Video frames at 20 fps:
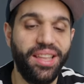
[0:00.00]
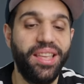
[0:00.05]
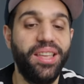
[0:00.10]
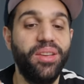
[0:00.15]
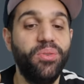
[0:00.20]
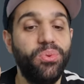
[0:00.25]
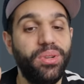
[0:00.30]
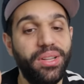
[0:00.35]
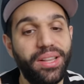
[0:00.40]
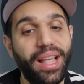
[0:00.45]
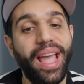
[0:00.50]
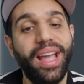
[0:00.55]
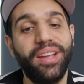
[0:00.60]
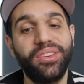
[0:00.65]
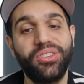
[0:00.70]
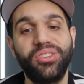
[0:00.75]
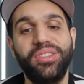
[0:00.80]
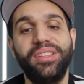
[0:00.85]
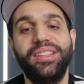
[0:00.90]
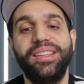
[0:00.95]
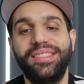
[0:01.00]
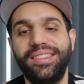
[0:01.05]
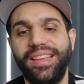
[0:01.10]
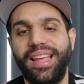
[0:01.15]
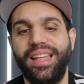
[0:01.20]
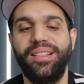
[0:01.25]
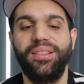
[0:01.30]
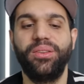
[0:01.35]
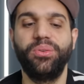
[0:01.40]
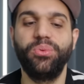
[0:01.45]
he will actually
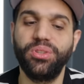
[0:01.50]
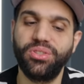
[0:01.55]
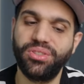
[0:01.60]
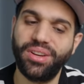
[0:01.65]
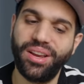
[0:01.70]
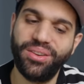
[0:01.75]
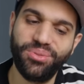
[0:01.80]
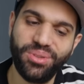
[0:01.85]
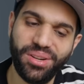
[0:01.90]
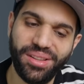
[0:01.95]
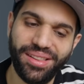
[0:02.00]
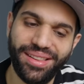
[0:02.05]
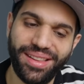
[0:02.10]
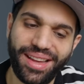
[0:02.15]
tell, which I really